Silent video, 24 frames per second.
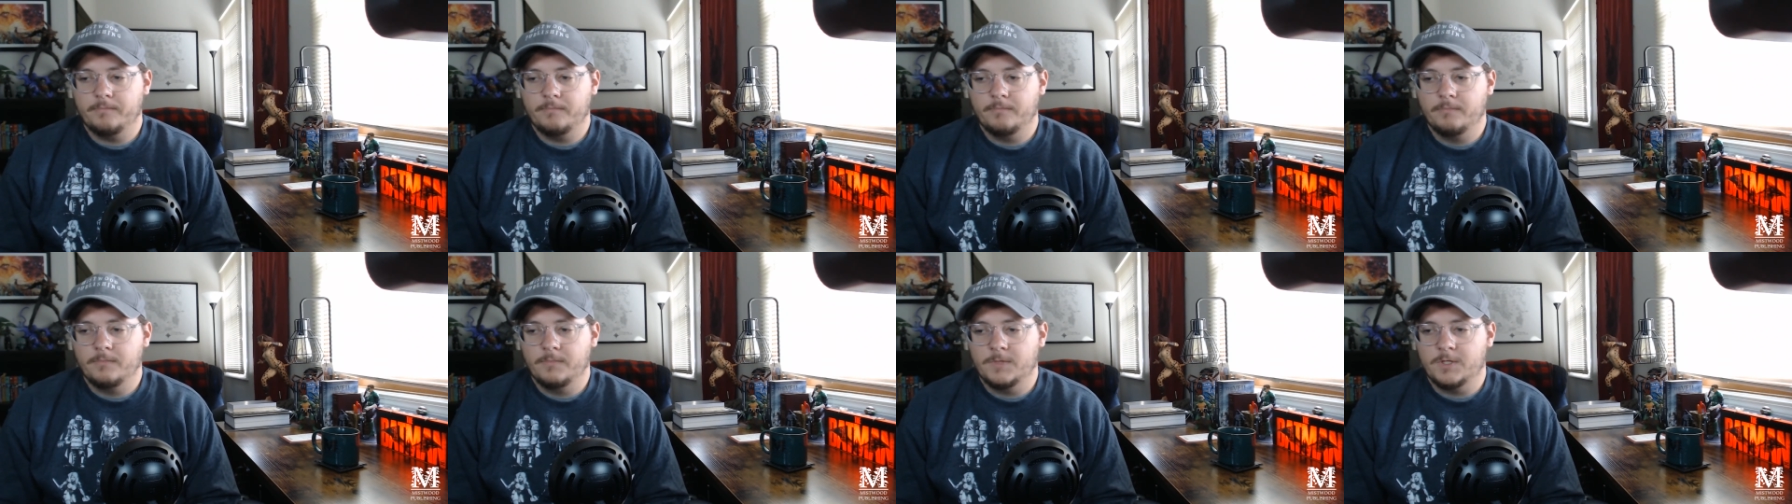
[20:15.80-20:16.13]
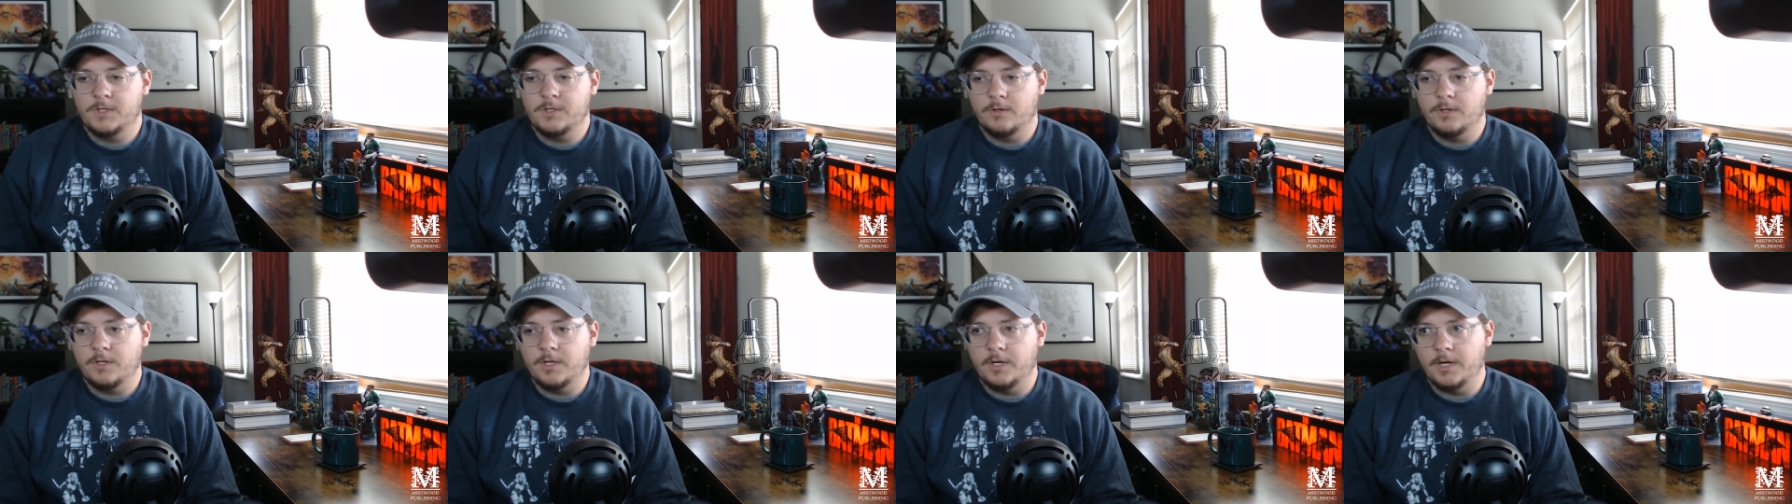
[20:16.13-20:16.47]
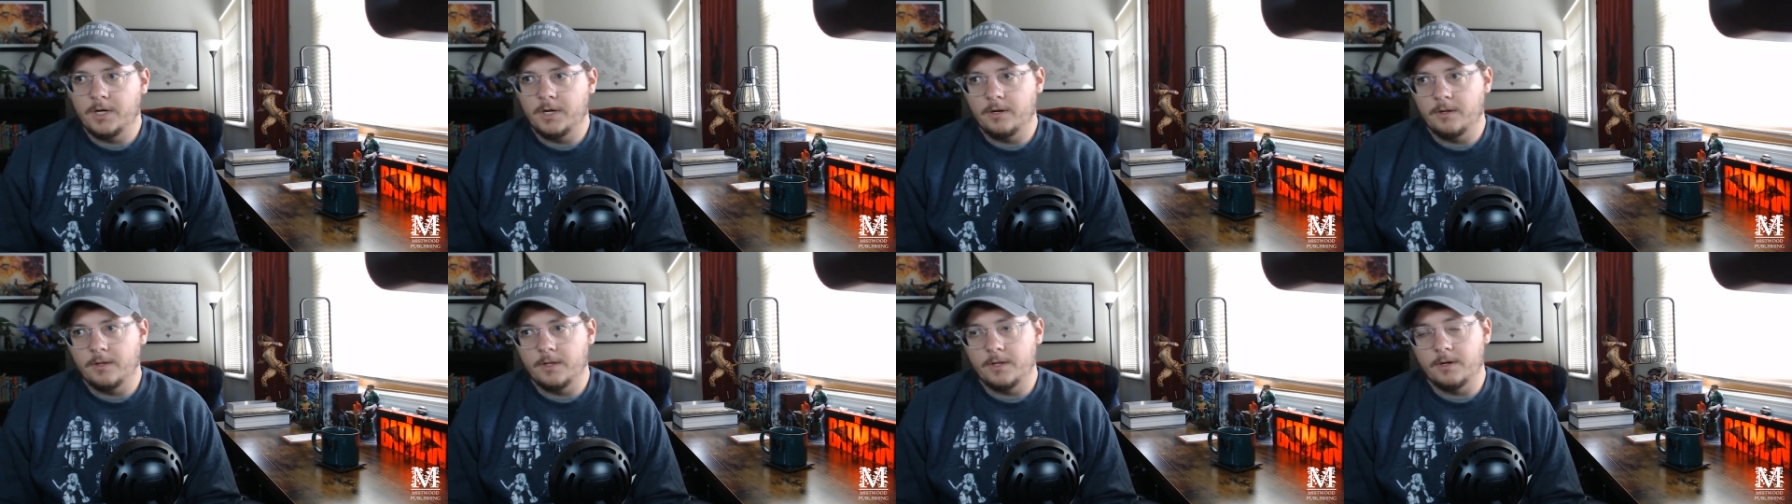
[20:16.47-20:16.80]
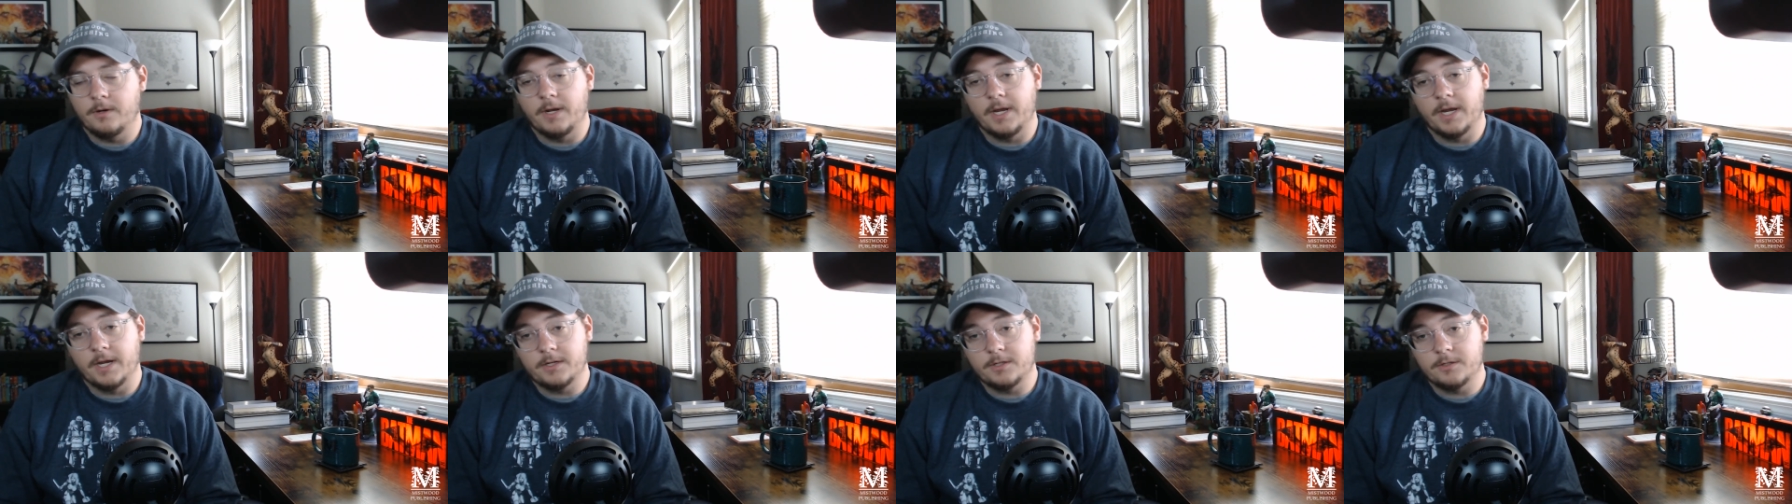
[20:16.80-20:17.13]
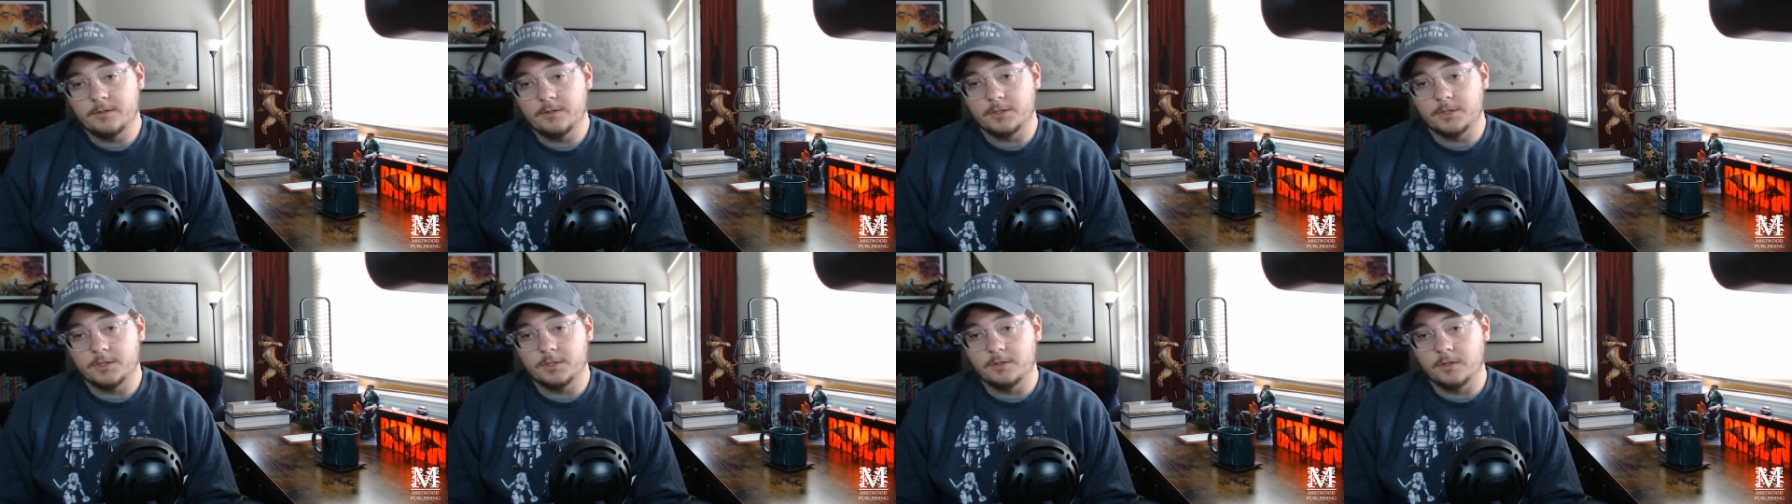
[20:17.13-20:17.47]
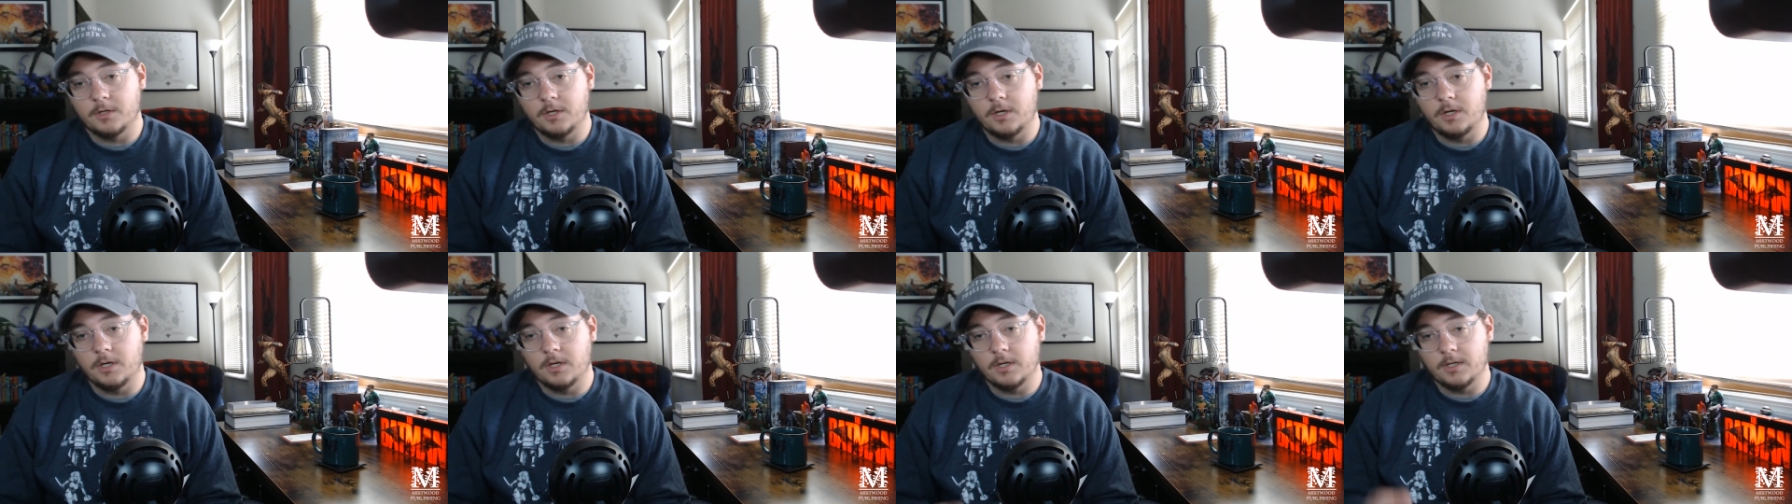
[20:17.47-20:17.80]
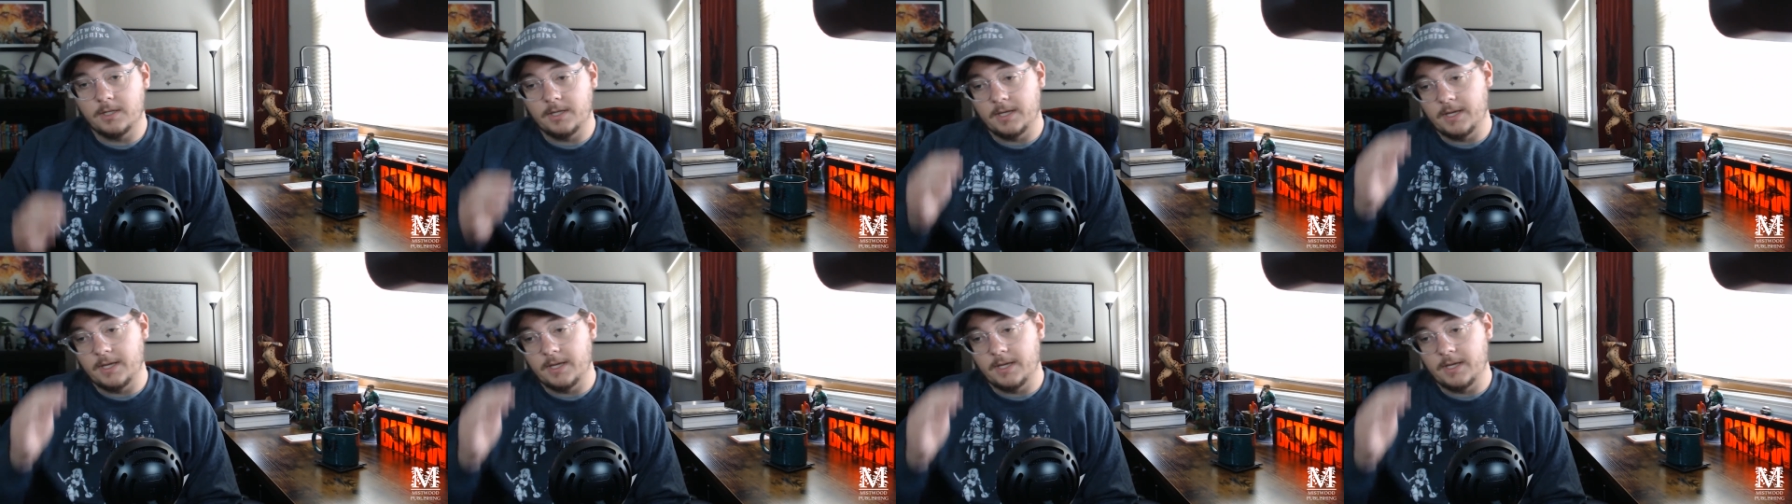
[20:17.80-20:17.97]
so they're they're extra strong.